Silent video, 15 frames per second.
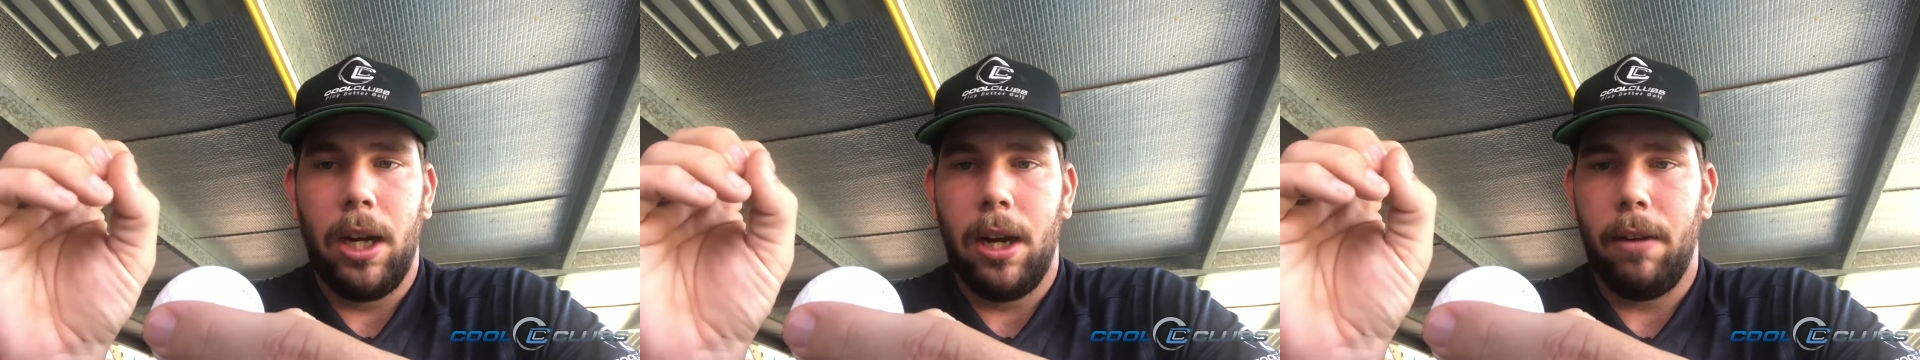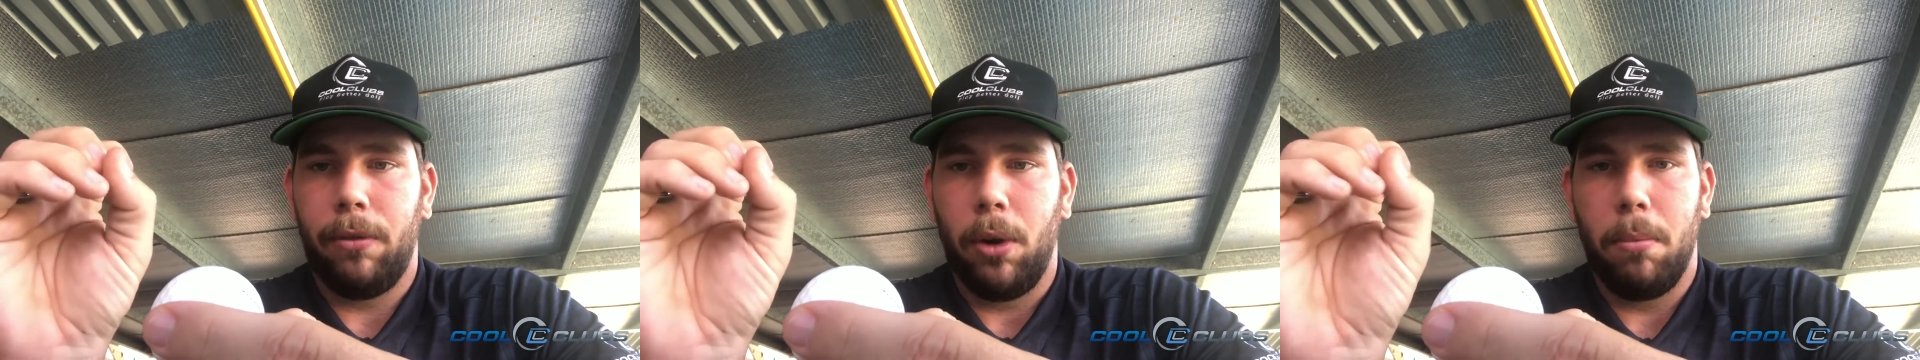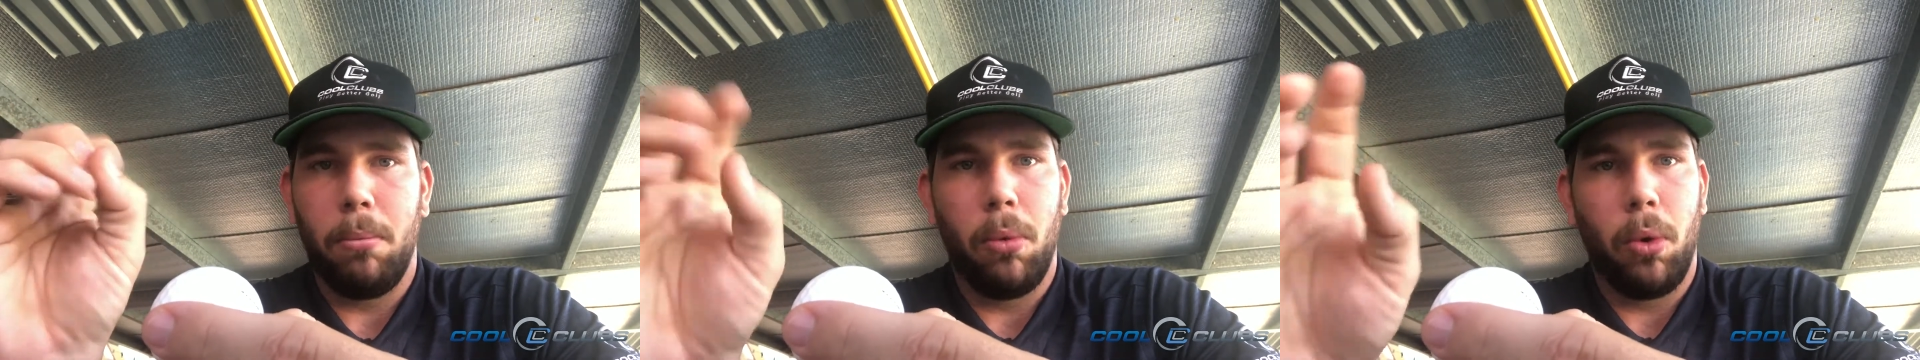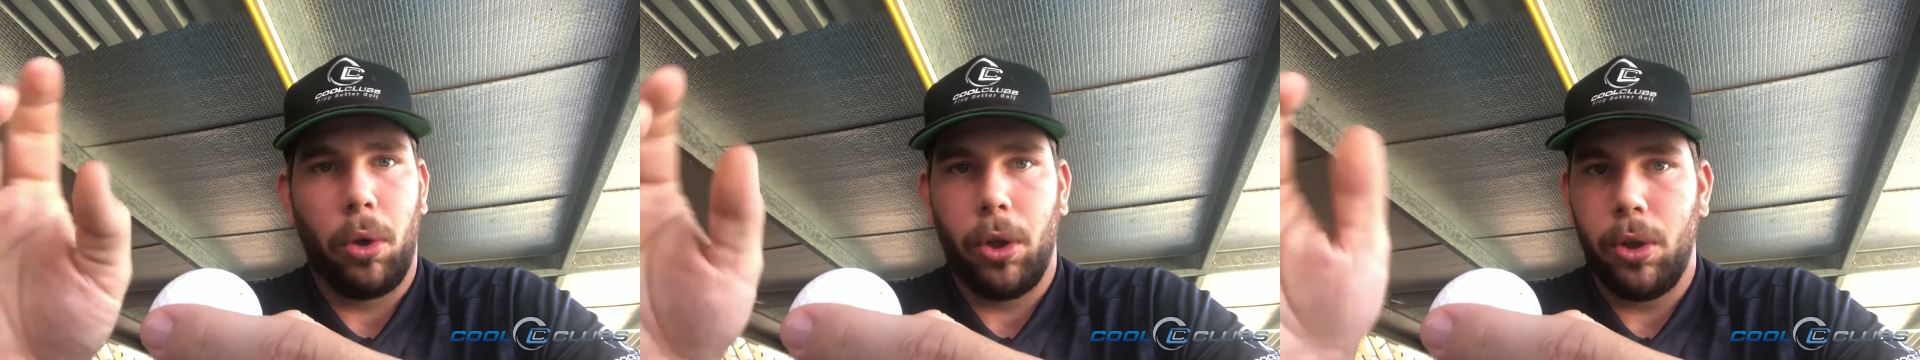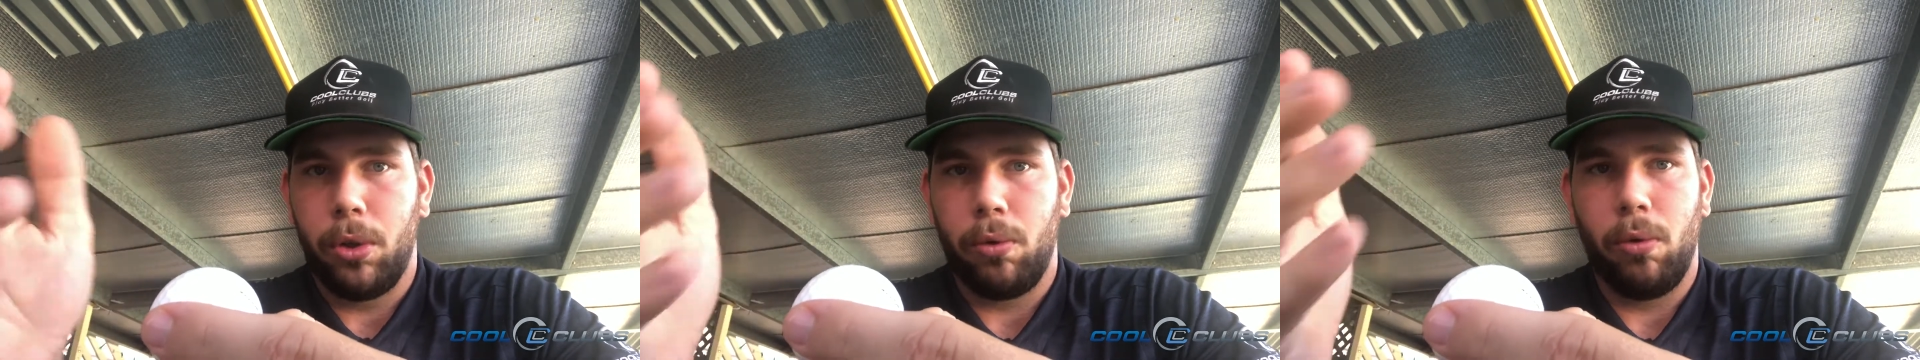I've got more
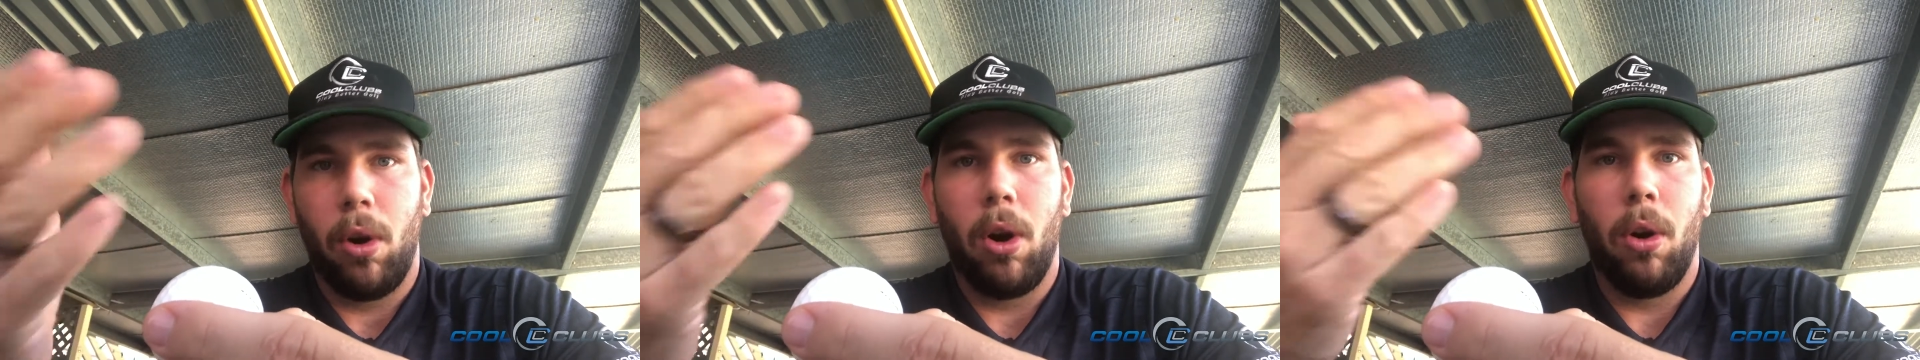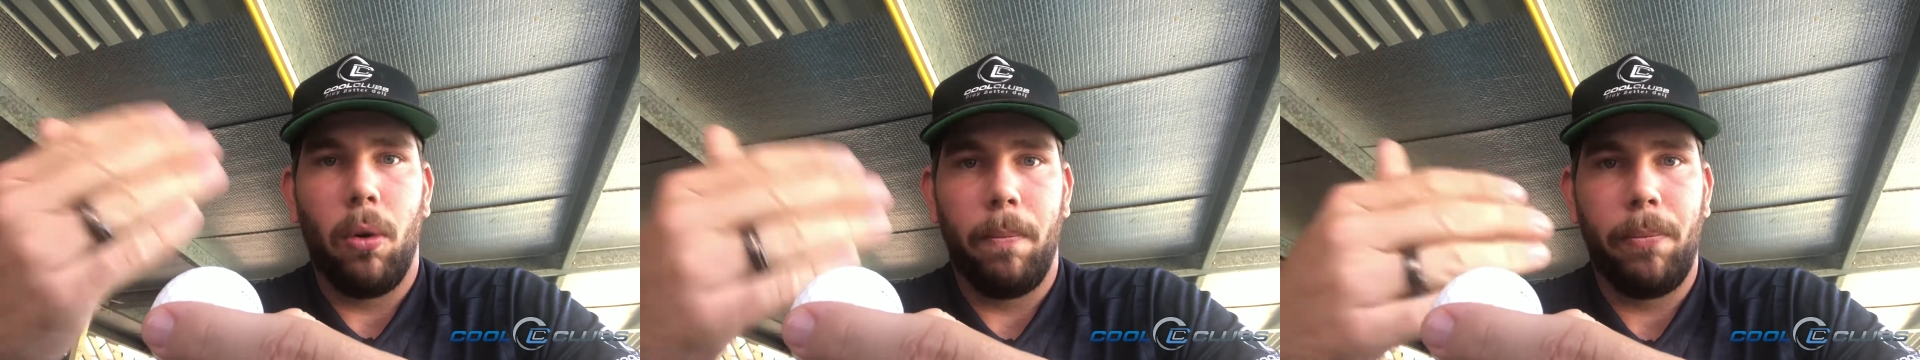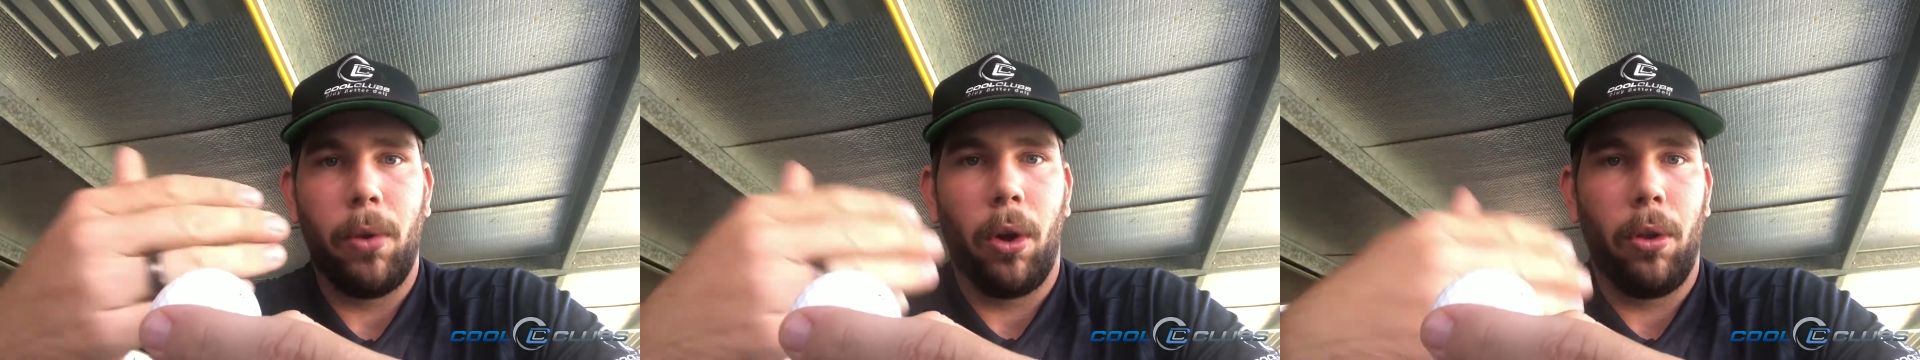control